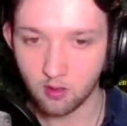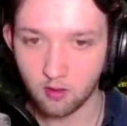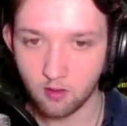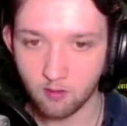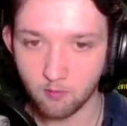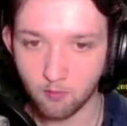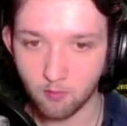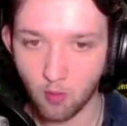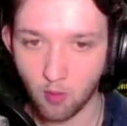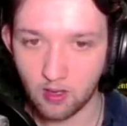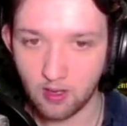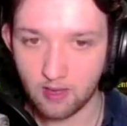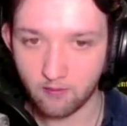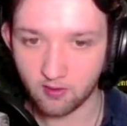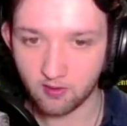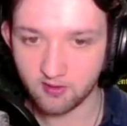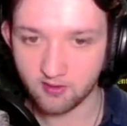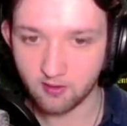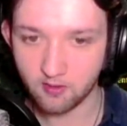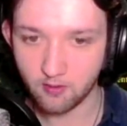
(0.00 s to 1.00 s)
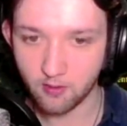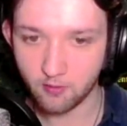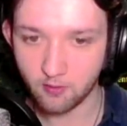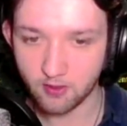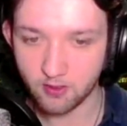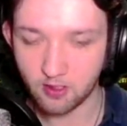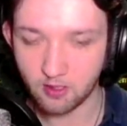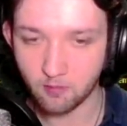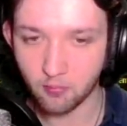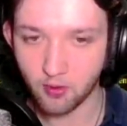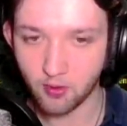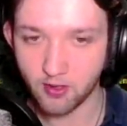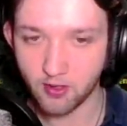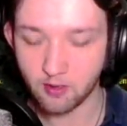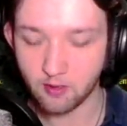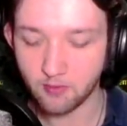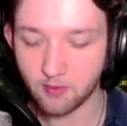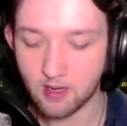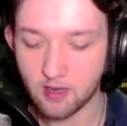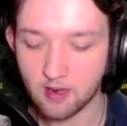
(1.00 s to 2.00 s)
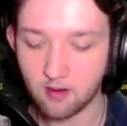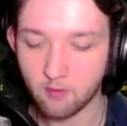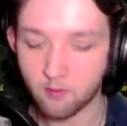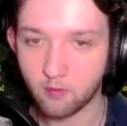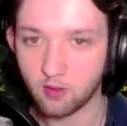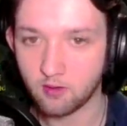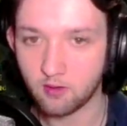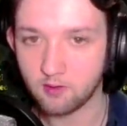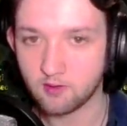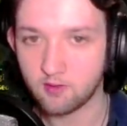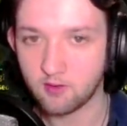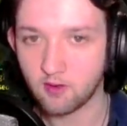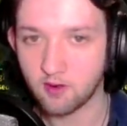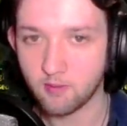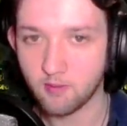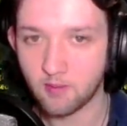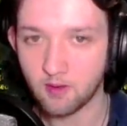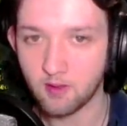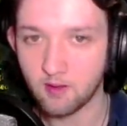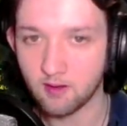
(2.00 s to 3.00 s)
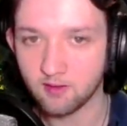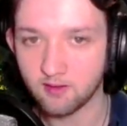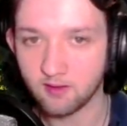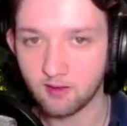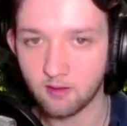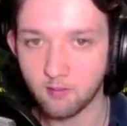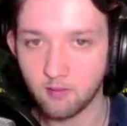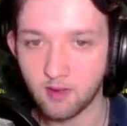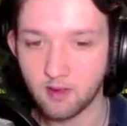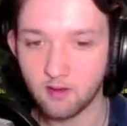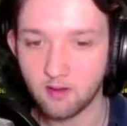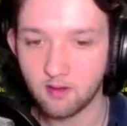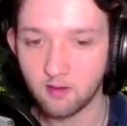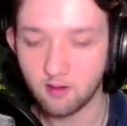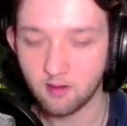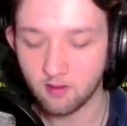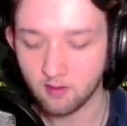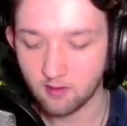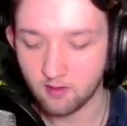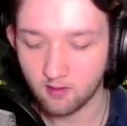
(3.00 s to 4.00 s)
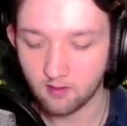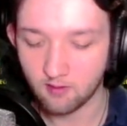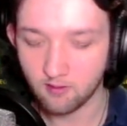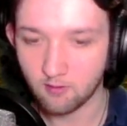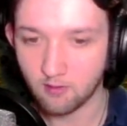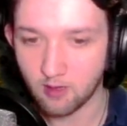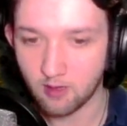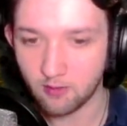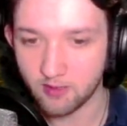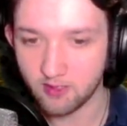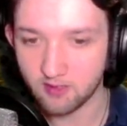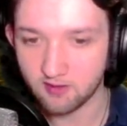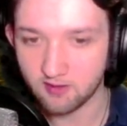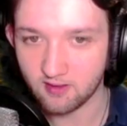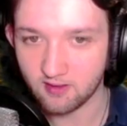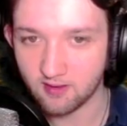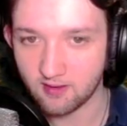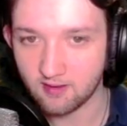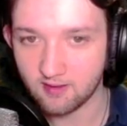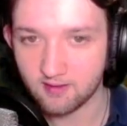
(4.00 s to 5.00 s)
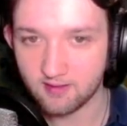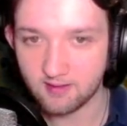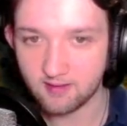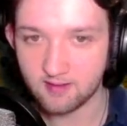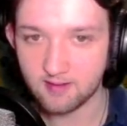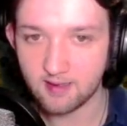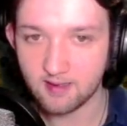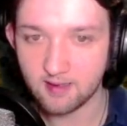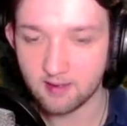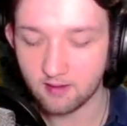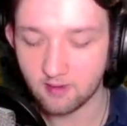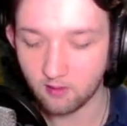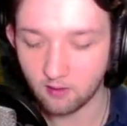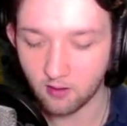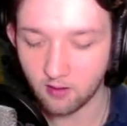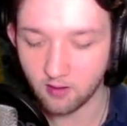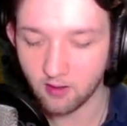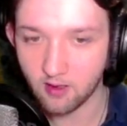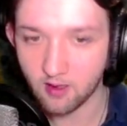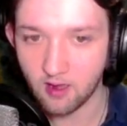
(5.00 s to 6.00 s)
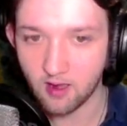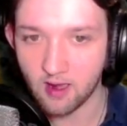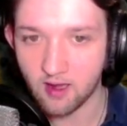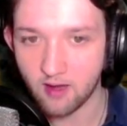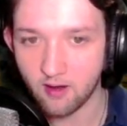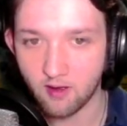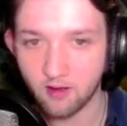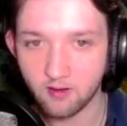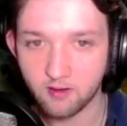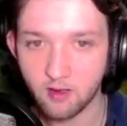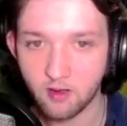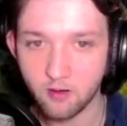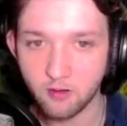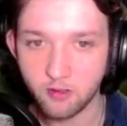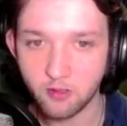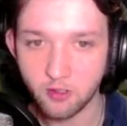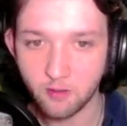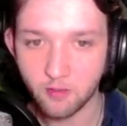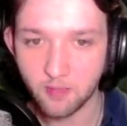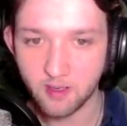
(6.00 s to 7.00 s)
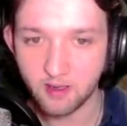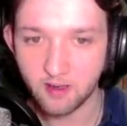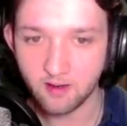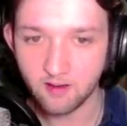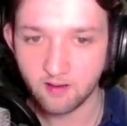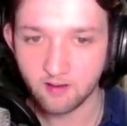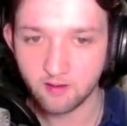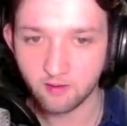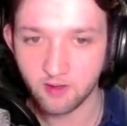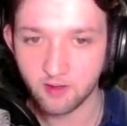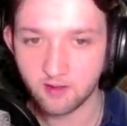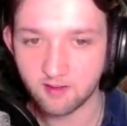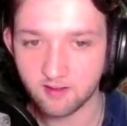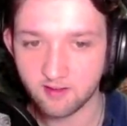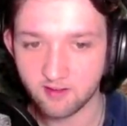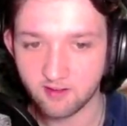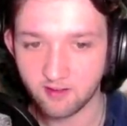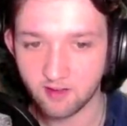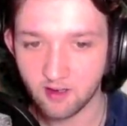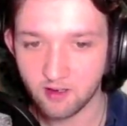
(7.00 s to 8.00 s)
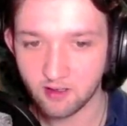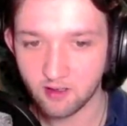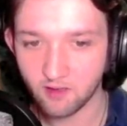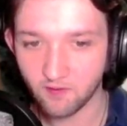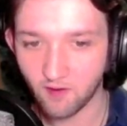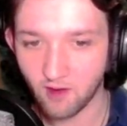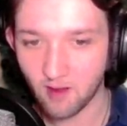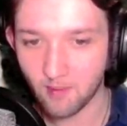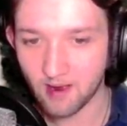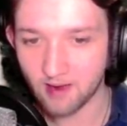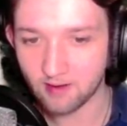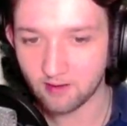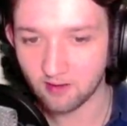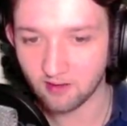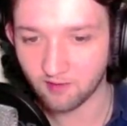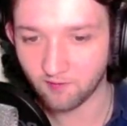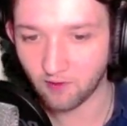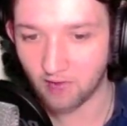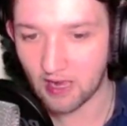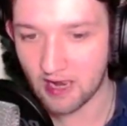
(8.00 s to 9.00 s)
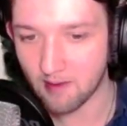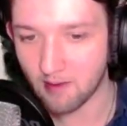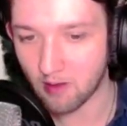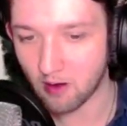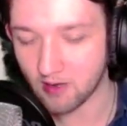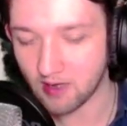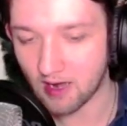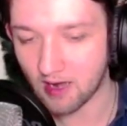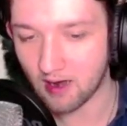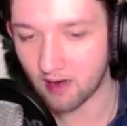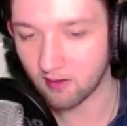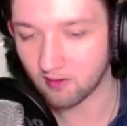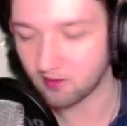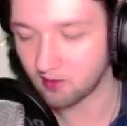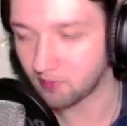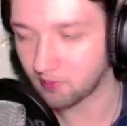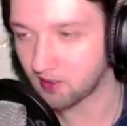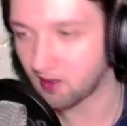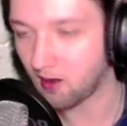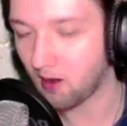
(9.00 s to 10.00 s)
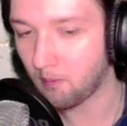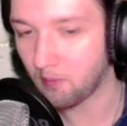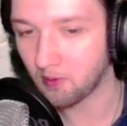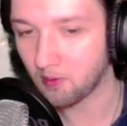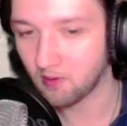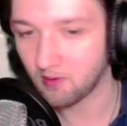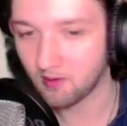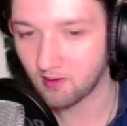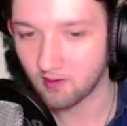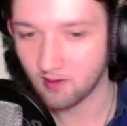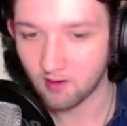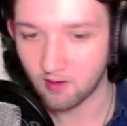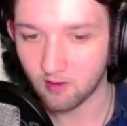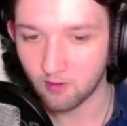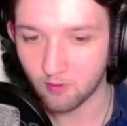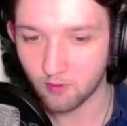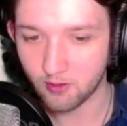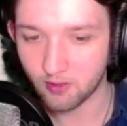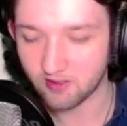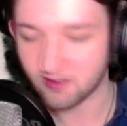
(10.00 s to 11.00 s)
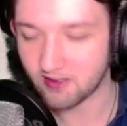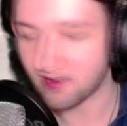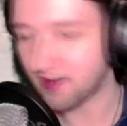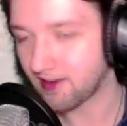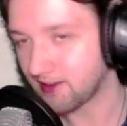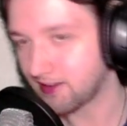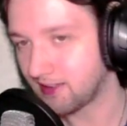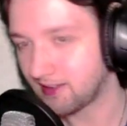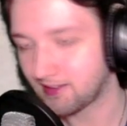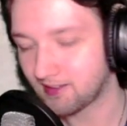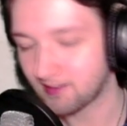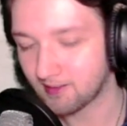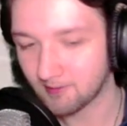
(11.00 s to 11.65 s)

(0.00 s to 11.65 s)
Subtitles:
more levels to it, which I'll bring up now, and we'll talk about those a little bit while we just take a little look at our doge up here. You'll notice your farmhand does fly about your house up top, which is kind of neat.